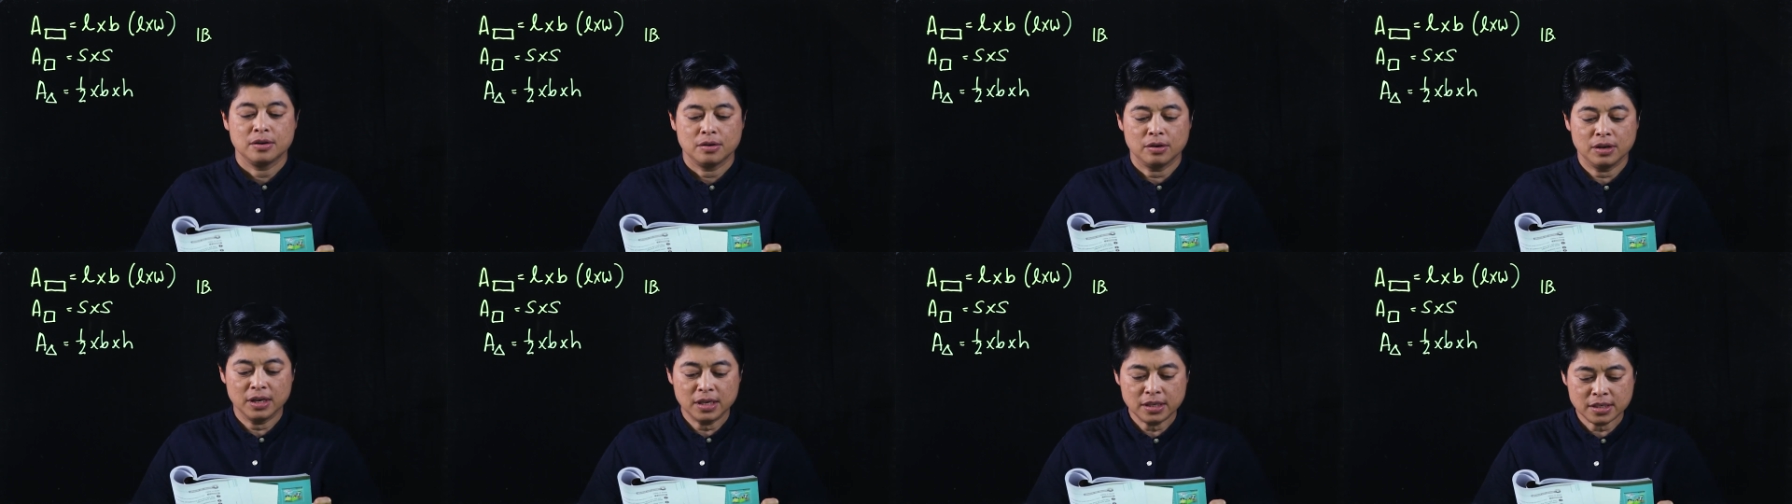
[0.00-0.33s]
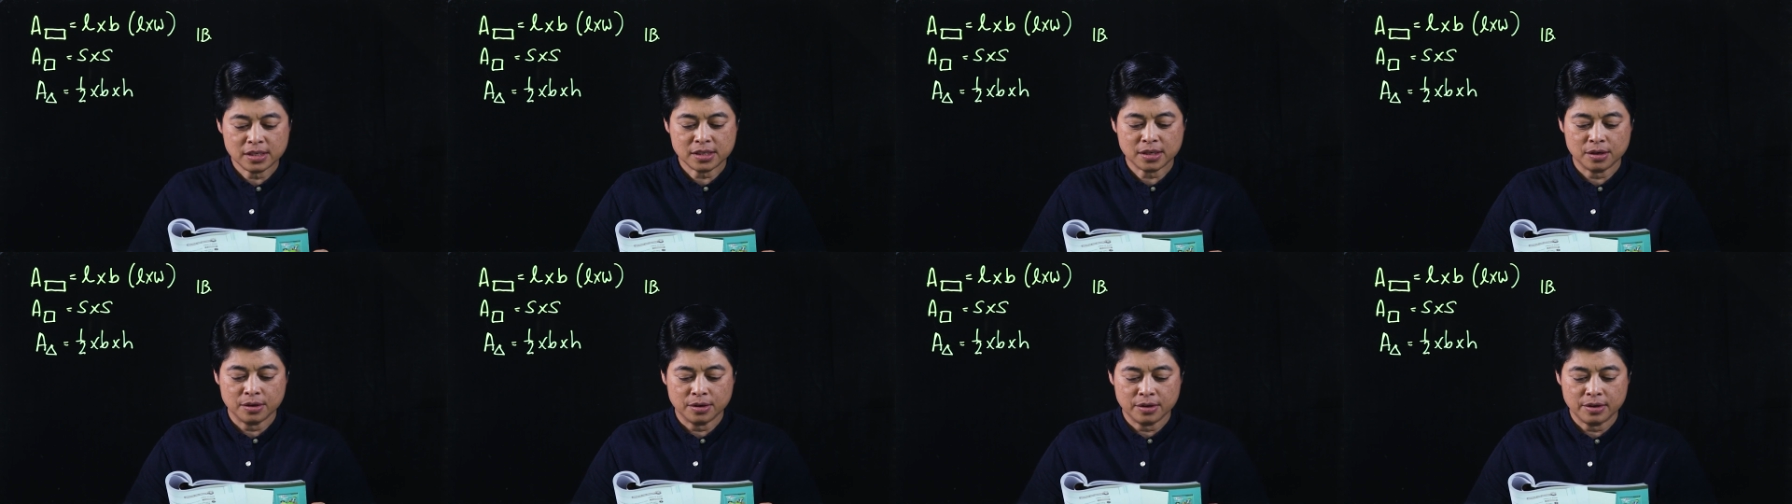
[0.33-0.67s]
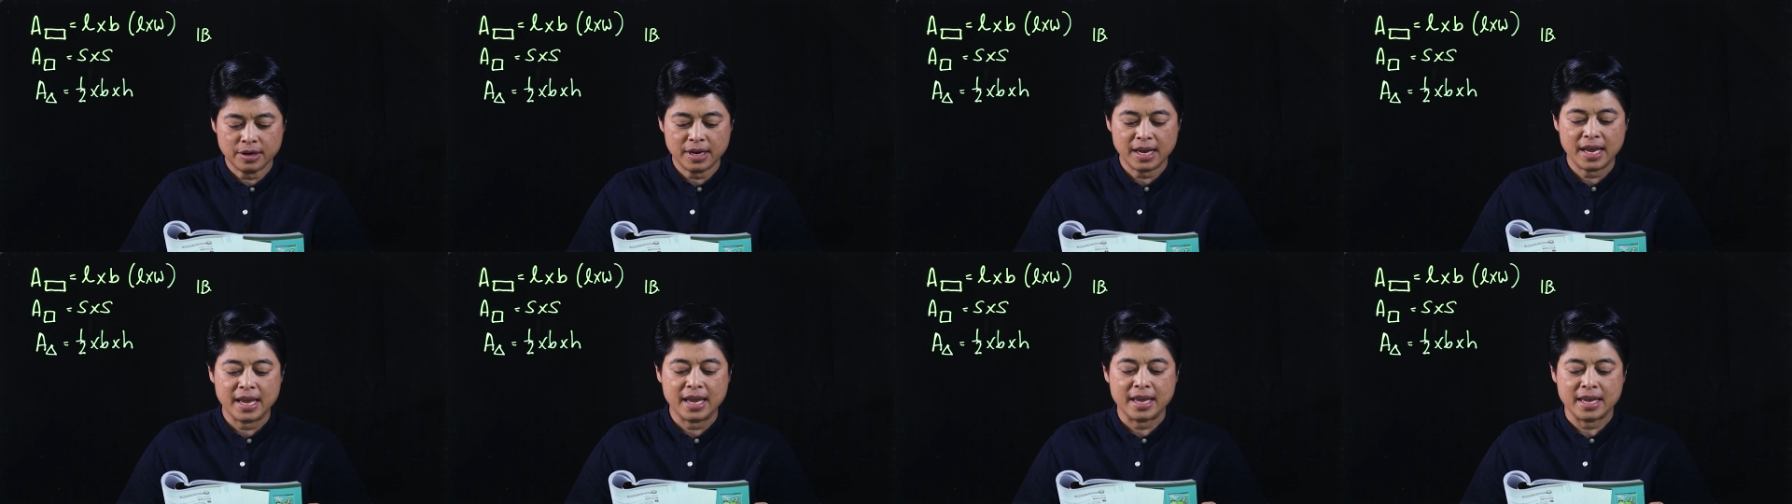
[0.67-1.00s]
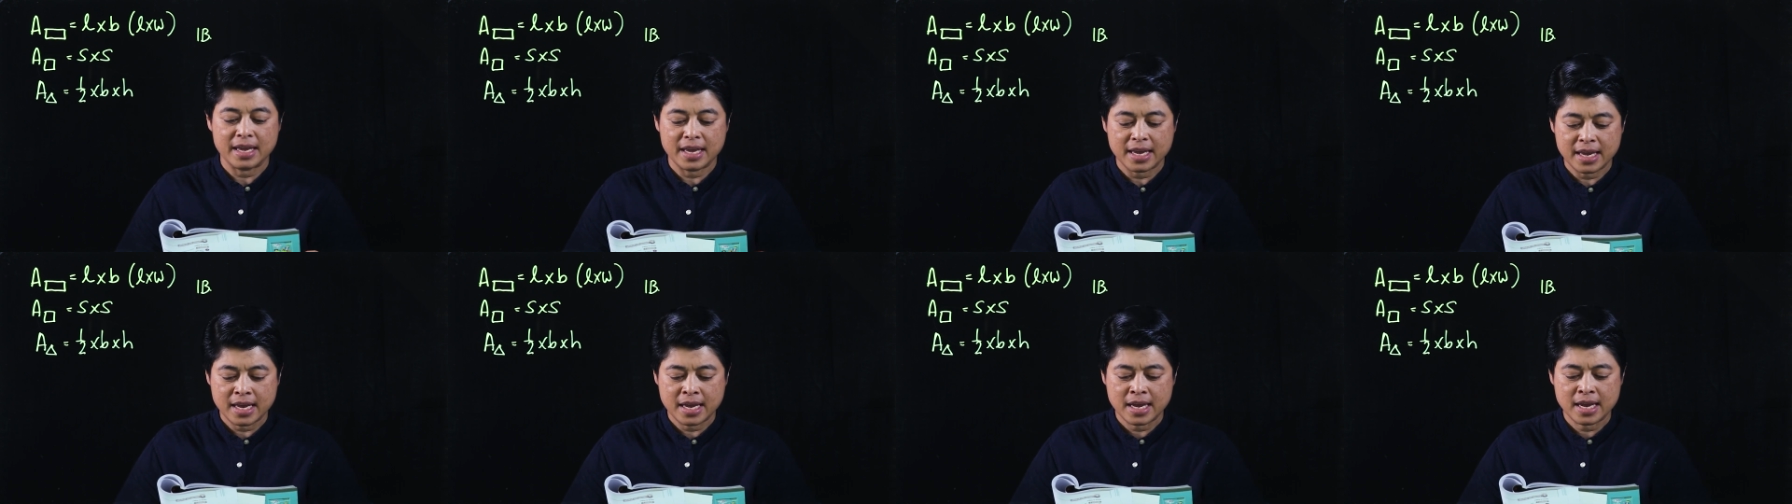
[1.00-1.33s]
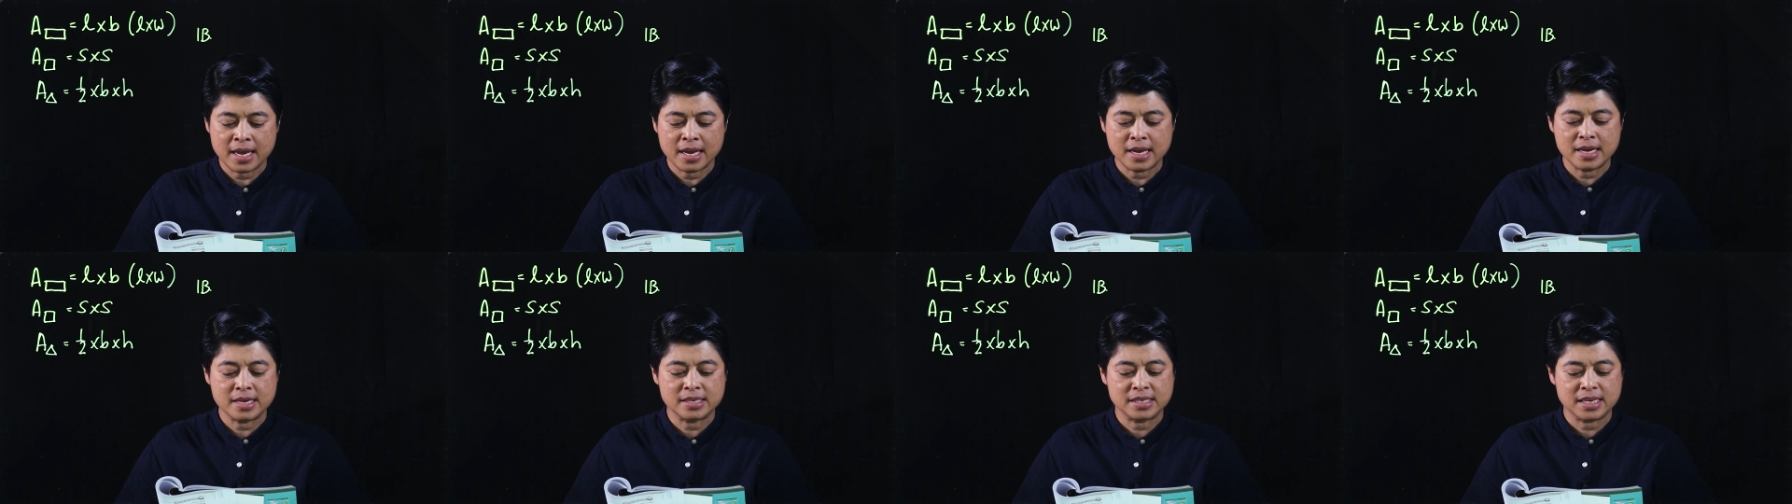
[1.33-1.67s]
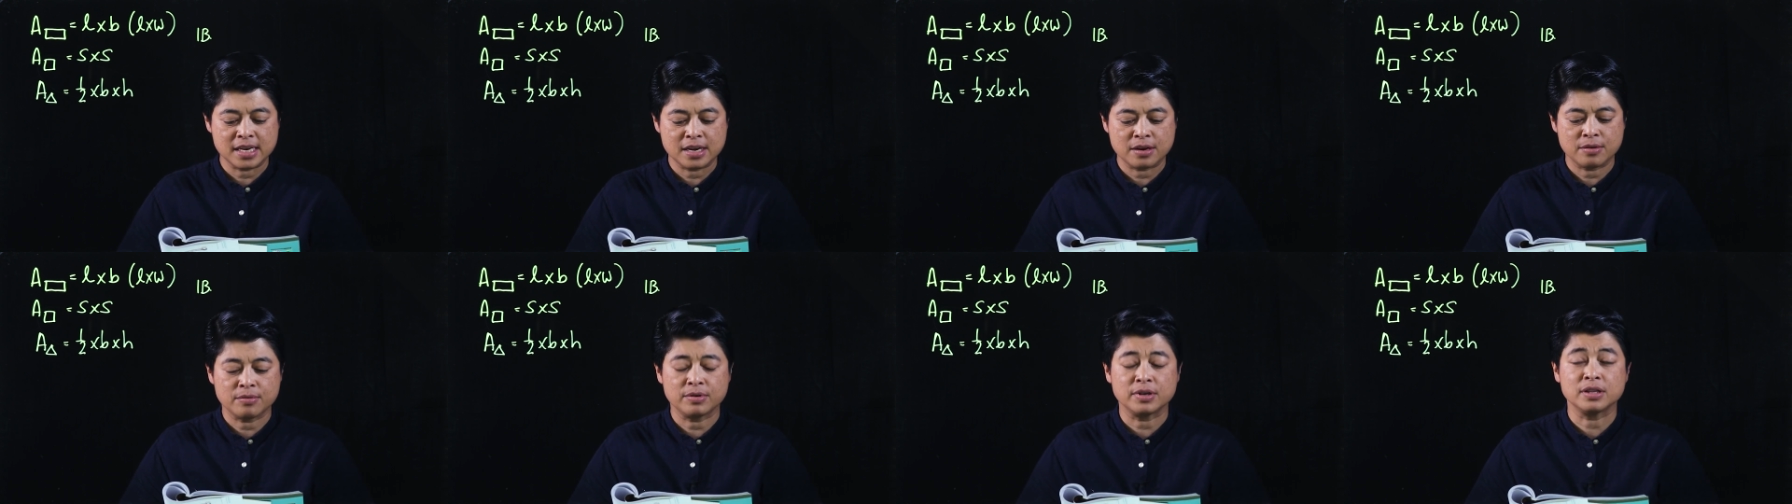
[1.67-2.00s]
Also, AE is
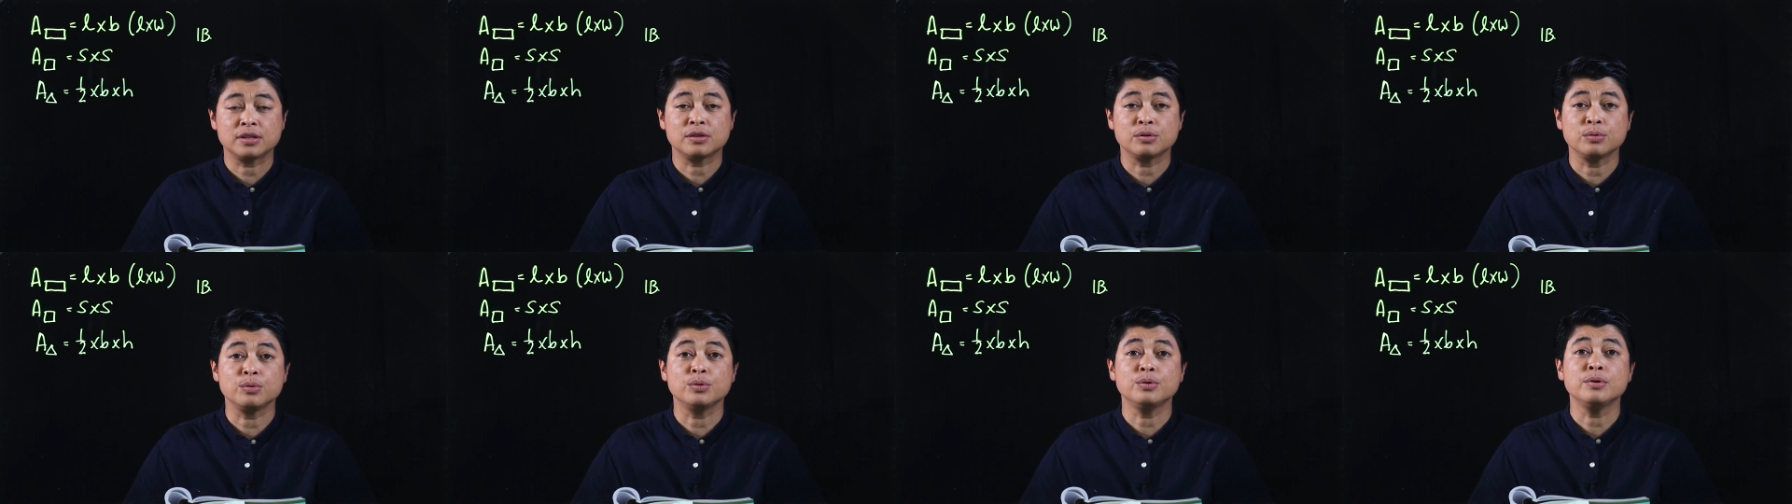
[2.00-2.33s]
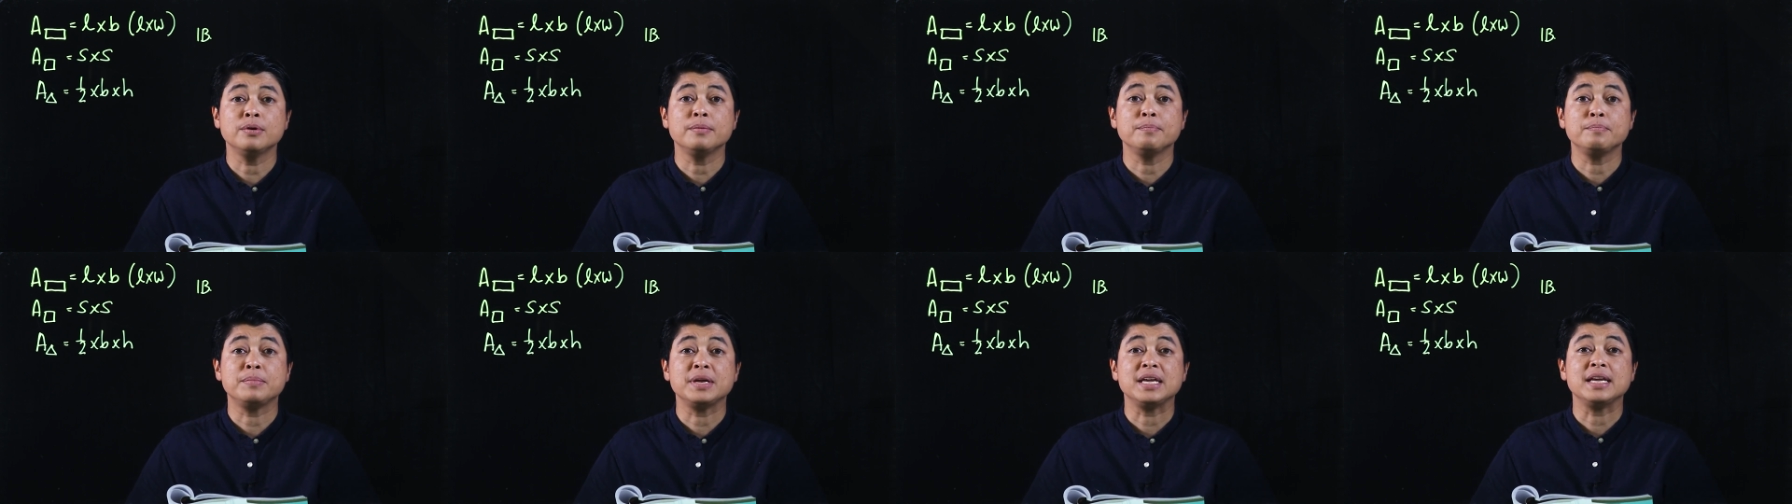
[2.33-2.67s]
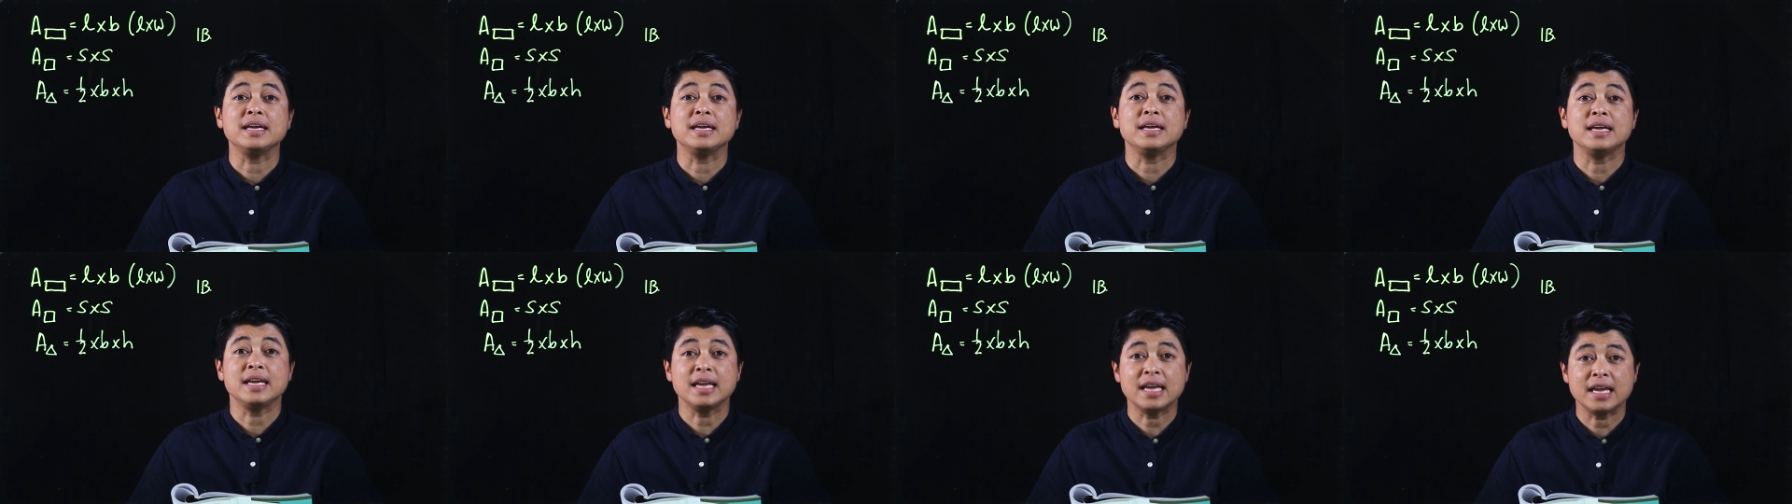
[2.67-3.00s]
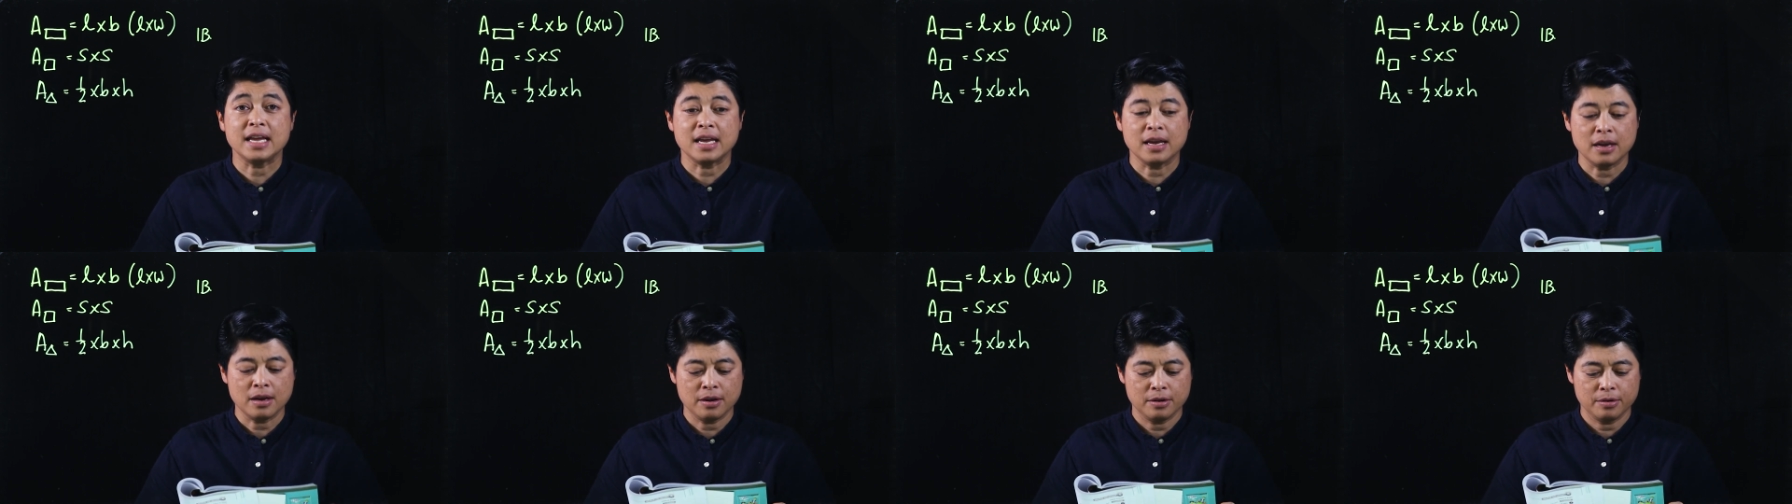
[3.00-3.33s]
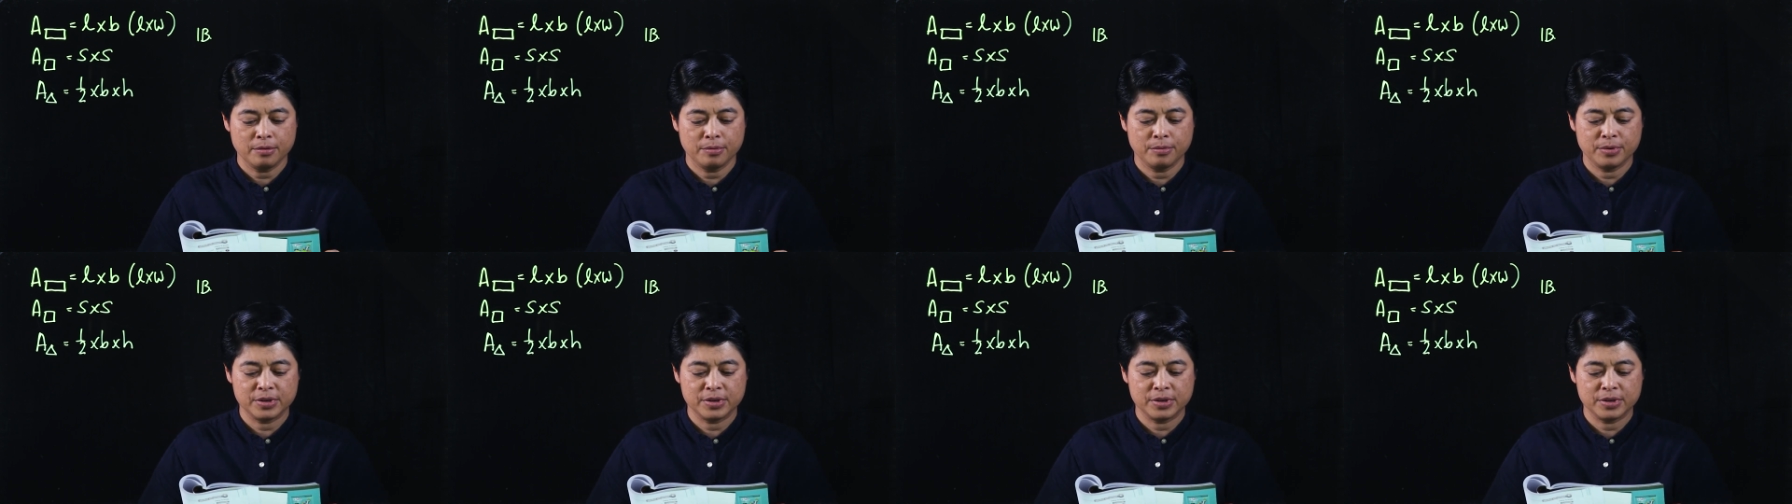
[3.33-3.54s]
equal to BE,